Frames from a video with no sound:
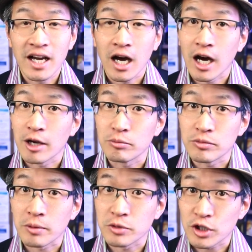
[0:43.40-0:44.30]
I'm,
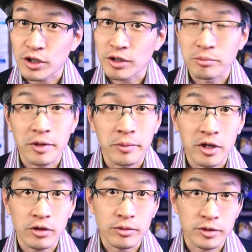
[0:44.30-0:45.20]
I'm sure maybe
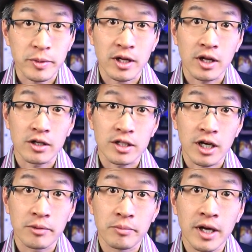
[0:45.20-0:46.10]
you spent a lot of
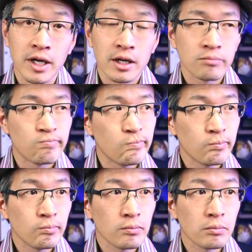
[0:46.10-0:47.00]
time,
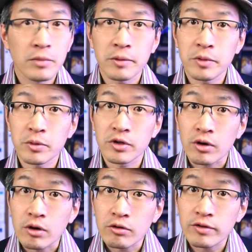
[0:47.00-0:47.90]
hmm, maybe with
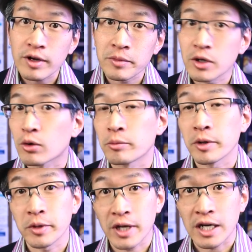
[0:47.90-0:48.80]
your own family, or
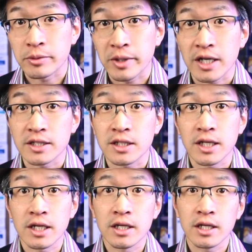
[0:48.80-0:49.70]
maybe you had to be
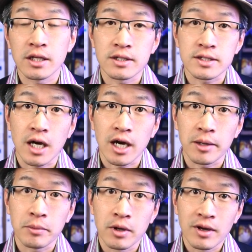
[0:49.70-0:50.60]
isolated in this time.